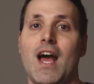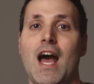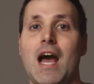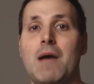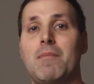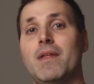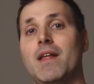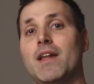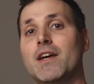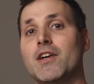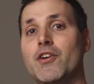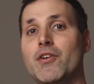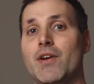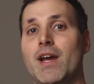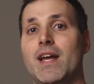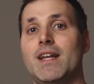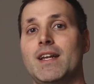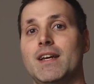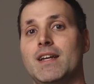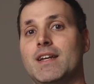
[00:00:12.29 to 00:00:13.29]
I plan on
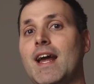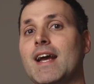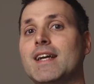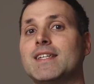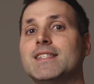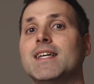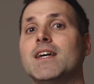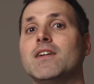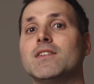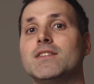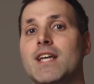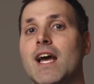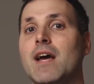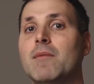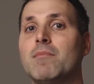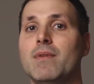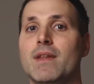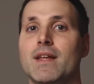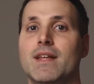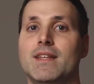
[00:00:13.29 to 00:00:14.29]
creating an Excel
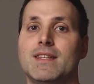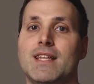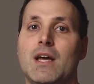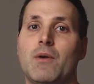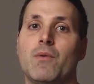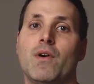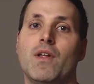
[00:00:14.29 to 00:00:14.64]
template that